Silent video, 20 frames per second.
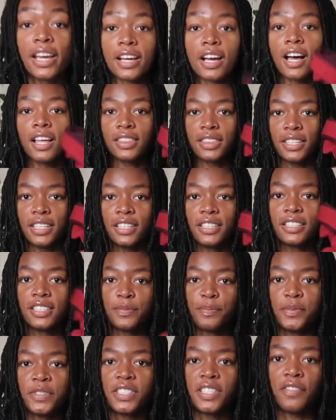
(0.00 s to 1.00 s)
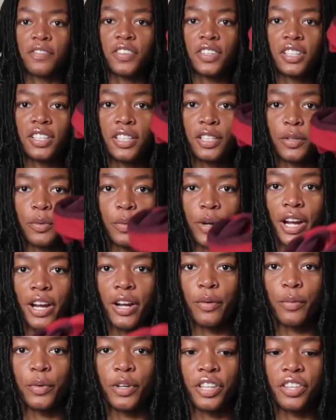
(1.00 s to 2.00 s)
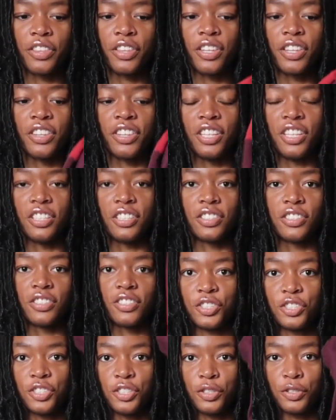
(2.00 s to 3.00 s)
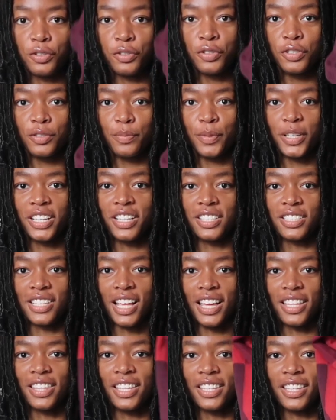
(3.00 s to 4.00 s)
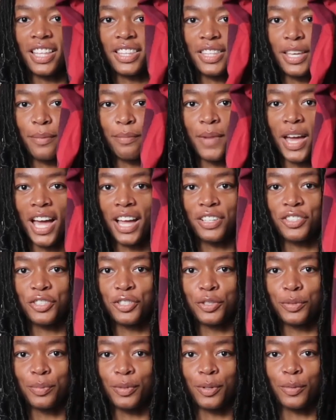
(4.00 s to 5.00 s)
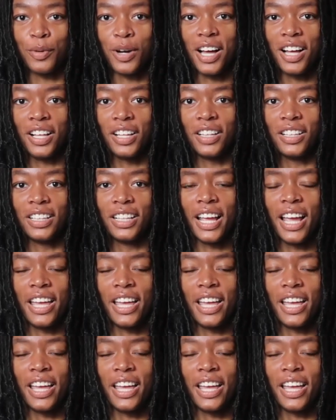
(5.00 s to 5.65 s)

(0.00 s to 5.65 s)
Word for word: I got these specifically to wear with these shoes because I think that they match super well